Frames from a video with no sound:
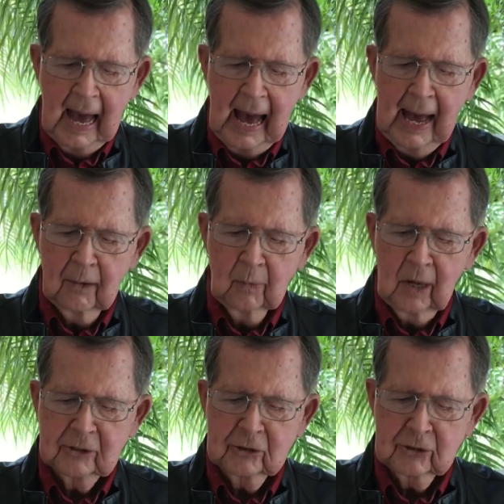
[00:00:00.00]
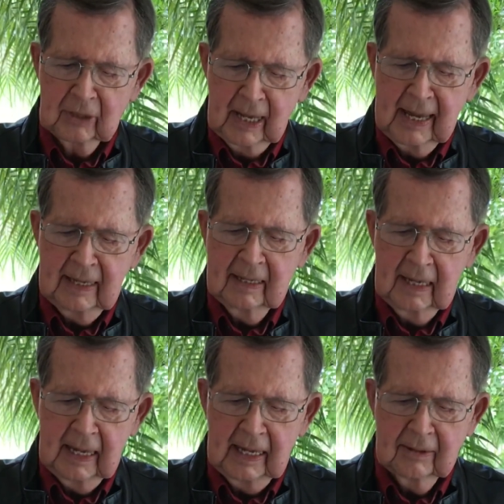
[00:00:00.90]
I was slain
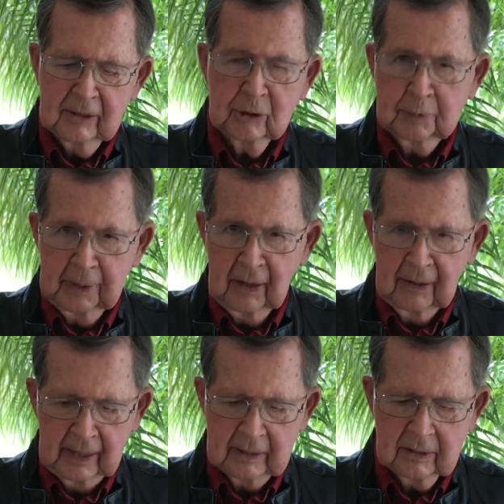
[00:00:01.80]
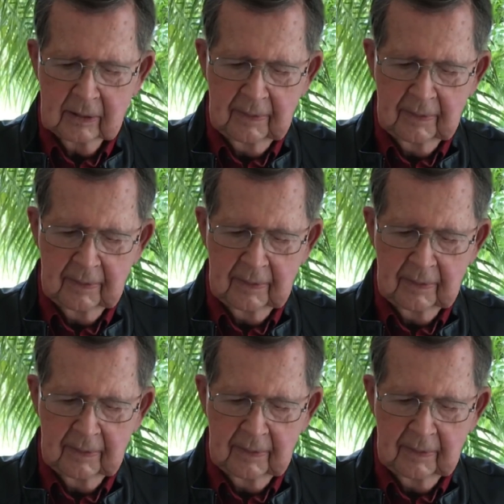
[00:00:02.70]
in the Spirit